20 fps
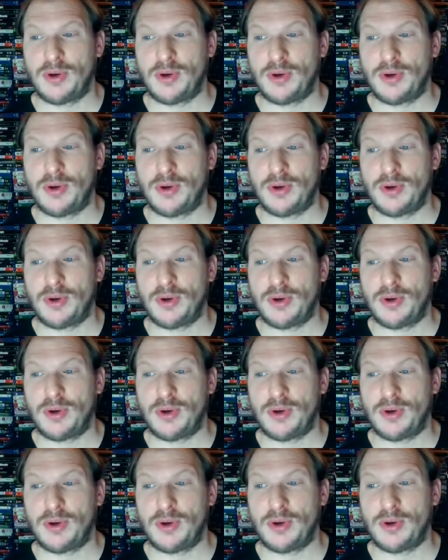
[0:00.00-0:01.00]

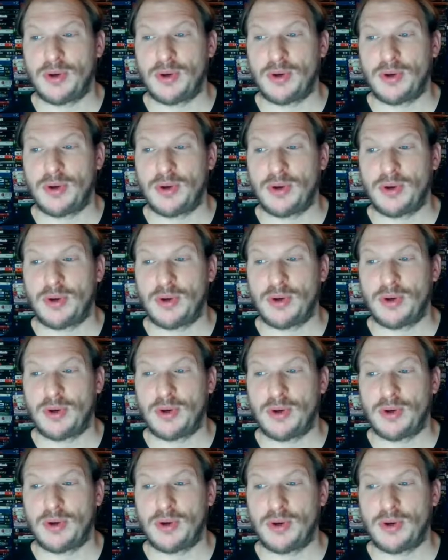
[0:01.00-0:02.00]
preferences, and
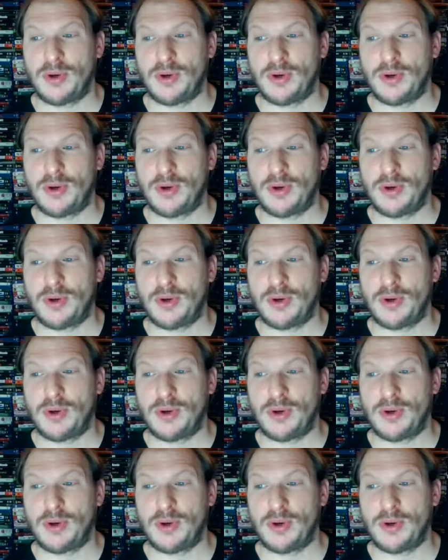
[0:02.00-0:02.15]
decisions,